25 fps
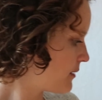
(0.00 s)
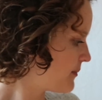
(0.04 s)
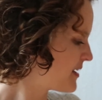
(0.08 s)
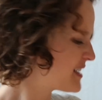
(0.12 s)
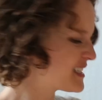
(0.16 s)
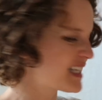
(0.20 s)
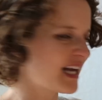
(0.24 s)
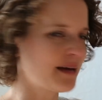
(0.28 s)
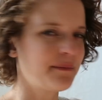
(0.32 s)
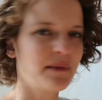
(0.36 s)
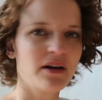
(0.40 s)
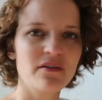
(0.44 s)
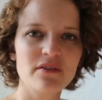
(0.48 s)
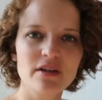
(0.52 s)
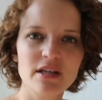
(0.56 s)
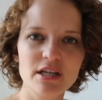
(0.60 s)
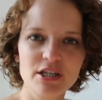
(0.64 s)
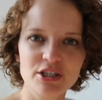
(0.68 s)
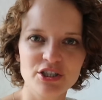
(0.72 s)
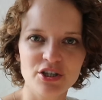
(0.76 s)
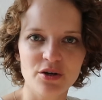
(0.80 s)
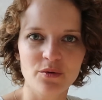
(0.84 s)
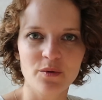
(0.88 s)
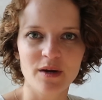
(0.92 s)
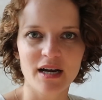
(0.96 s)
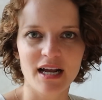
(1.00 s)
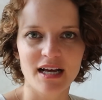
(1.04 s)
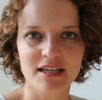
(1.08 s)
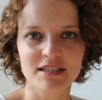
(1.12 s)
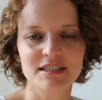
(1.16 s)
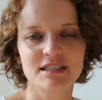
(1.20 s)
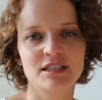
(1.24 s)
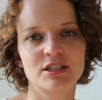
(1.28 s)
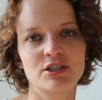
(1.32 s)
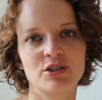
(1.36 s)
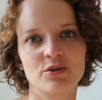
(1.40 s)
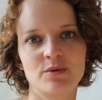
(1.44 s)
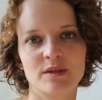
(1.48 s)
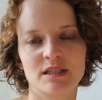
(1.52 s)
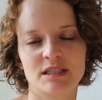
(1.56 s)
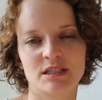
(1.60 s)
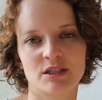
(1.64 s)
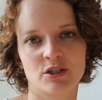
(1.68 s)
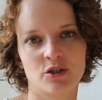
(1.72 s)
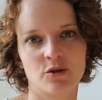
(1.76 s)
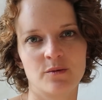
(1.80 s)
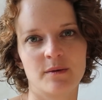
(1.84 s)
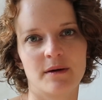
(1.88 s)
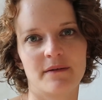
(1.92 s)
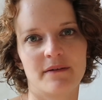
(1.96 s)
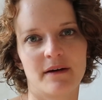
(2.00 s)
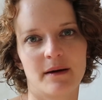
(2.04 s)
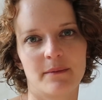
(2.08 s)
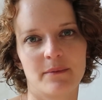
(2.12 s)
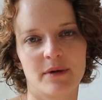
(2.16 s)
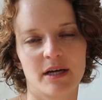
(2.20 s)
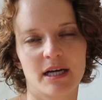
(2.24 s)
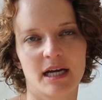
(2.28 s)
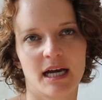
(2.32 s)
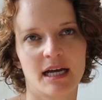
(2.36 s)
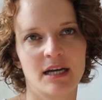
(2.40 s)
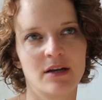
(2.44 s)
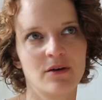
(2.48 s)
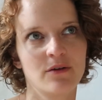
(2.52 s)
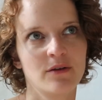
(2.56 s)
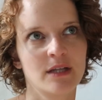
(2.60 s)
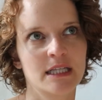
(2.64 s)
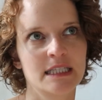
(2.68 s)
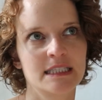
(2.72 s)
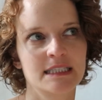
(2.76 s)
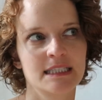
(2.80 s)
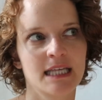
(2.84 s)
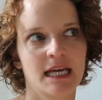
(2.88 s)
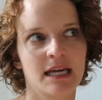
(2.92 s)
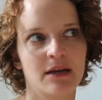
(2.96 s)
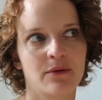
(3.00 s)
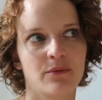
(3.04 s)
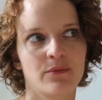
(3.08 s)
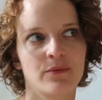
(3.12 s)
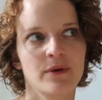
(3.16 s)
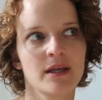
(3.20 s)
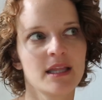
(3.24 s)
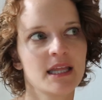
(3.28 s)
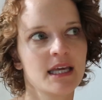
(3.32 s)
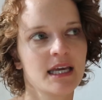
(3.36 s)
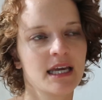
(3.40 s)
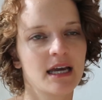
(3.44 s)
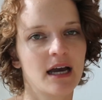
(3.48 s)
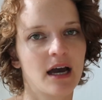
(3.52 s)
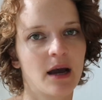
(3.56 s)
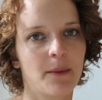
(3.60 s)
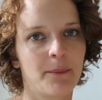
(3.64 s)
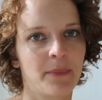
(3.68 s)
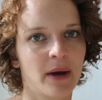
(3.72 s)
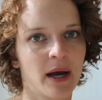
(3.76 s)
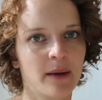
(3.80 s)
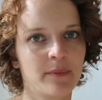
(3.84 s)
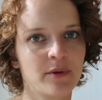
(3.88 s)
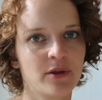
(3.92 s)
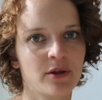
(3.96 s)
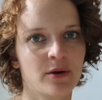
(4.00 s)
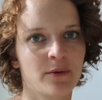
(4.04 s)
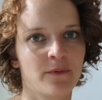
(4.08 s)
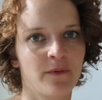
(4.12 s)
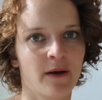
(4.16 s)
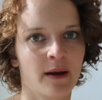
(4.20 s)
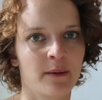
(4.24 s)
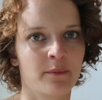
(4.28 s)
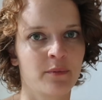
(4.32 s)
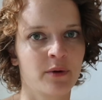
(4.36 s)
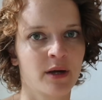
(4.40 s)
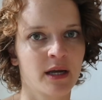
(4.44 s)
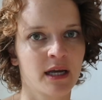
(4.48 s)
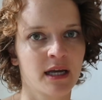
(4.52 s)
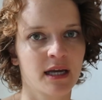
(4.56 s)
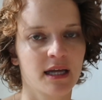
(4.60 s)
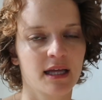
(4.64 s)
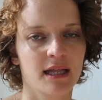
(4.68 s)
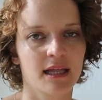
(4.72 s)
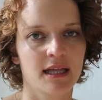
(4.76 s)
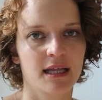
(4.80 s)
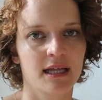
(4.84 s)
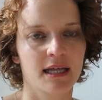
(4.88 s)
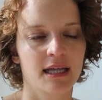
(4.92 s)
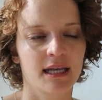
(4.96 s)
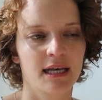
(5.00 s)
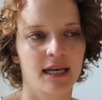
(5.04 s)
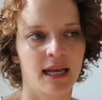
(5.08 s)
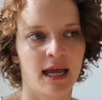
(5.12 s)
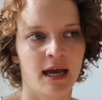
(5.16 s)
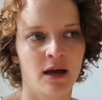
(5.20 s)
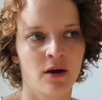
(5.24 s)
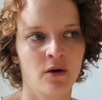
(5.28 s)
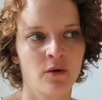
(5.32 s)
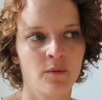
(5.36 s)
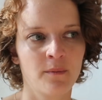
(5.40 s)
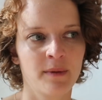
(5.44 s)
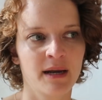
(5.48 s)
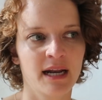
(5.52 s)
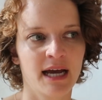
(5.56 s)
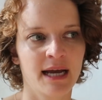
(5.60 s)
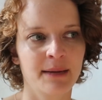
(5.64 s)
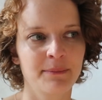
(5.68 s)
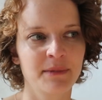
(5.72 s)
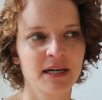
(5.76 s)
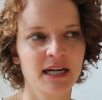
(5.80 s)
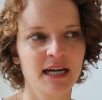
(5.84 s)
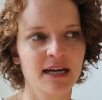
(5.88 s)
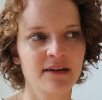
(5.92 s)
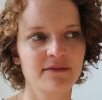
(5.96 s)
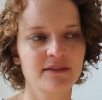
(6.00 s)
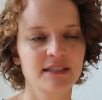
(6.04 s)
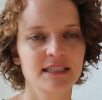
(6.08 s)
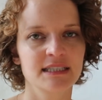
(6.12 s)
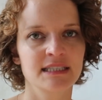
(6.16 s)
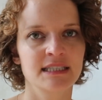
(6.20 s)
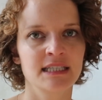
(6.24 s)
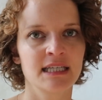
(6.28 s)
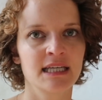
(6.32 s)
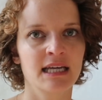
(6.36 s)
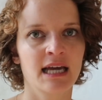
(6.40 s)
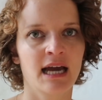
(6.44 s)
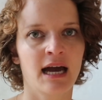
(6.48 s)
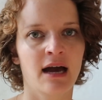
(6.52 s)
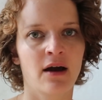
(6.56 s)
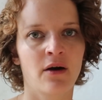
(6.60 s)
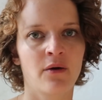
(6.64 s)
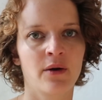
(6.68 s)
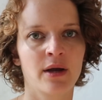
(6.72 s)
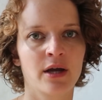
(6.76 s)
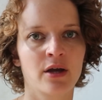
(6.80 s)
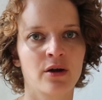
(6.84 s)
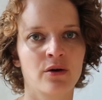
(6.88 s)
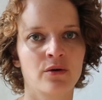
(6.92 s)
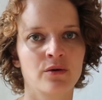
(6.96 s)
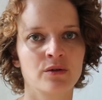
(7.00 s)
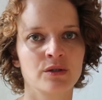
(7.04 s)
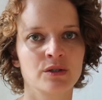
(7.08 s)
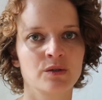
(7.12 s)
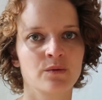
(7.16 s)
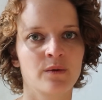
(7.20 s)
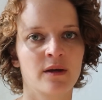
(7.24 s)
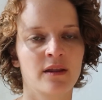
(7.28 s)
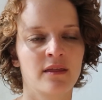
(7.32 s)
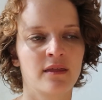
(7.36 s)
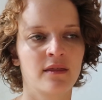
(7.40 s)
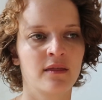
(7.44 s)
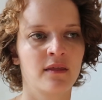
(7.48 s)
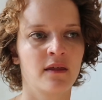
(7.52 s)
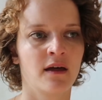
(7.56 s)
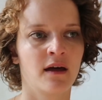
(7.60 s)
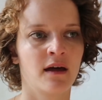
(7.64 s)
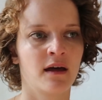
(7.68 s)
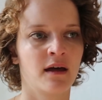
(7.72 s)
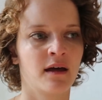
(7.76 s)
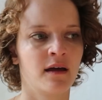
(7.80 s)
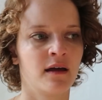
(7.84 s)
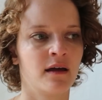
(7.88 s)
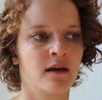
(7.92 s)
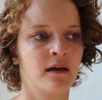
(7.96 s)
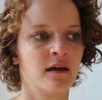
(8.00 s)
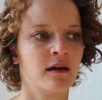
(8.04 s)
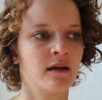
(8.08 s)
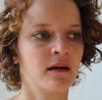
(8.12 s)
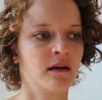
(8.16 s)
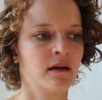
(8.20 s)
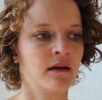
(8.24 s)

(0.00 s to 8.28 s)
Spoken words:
Because I'm not really sure what else to do with scuba fabric. I know it's like really a popular fabric now, but I'm gonna have to see how it goes with the